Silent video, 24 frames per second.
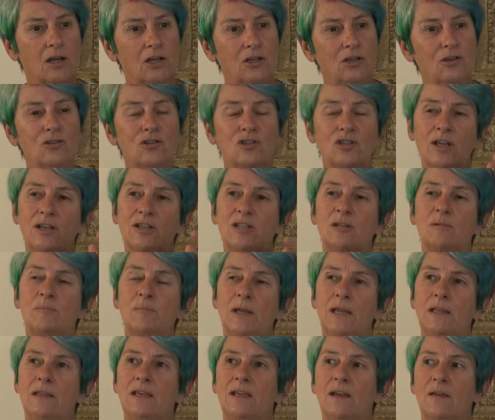You said to
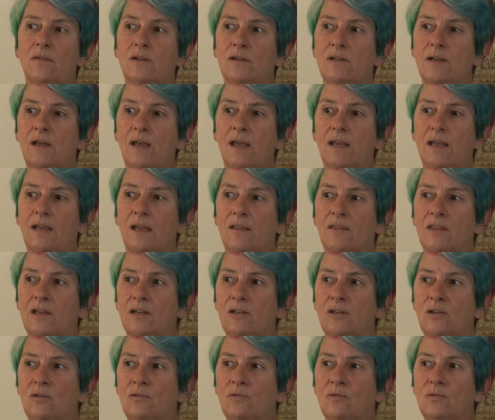me the other day
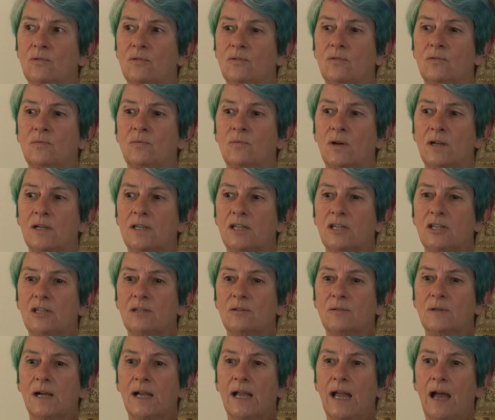that you went
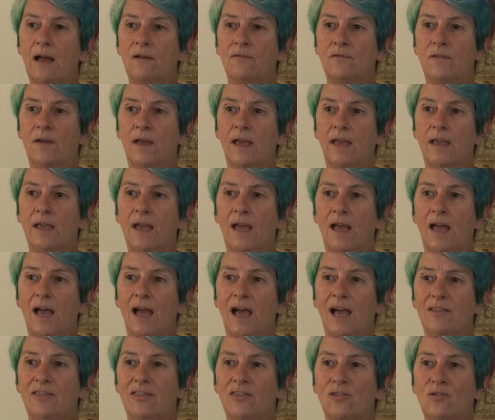into a cafe
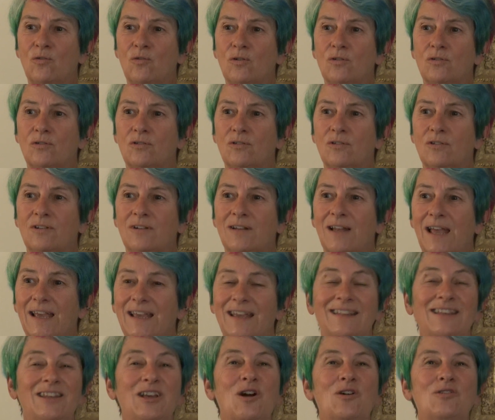and thought,
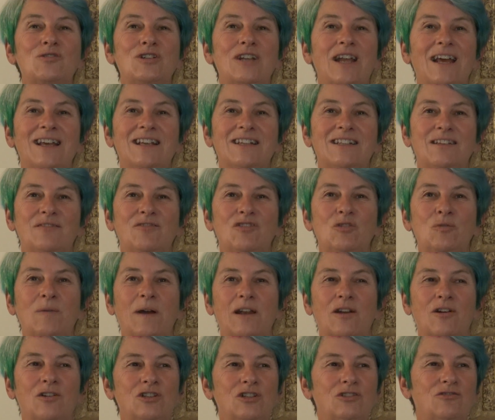like in the old days, if you
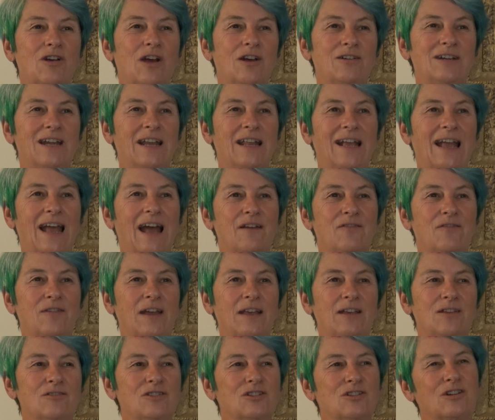went on your own in a
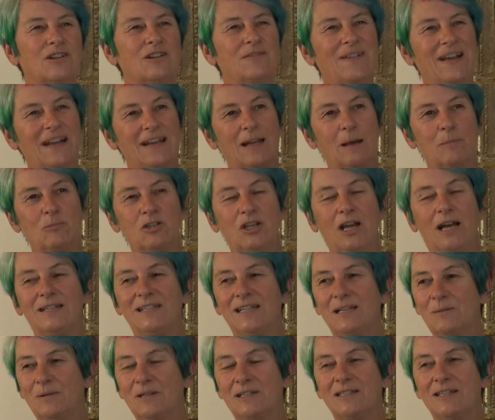cafe, you'd sort of end up
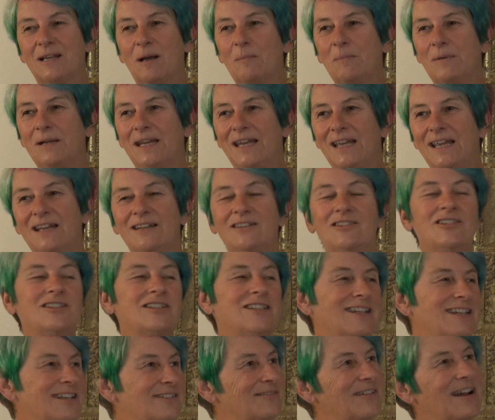chatting with somebody and you'd
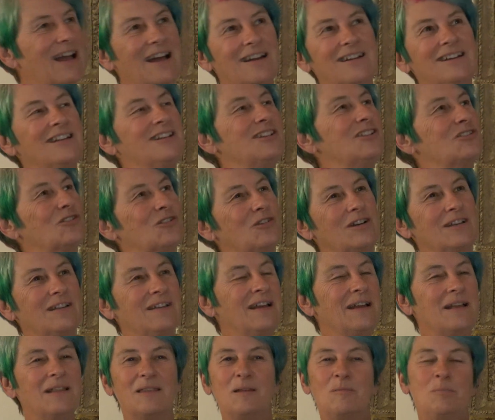sit around and
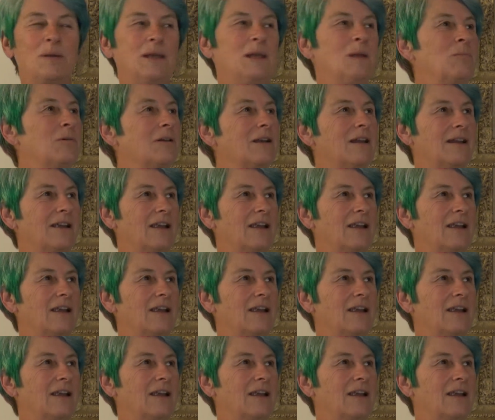enjoy the people.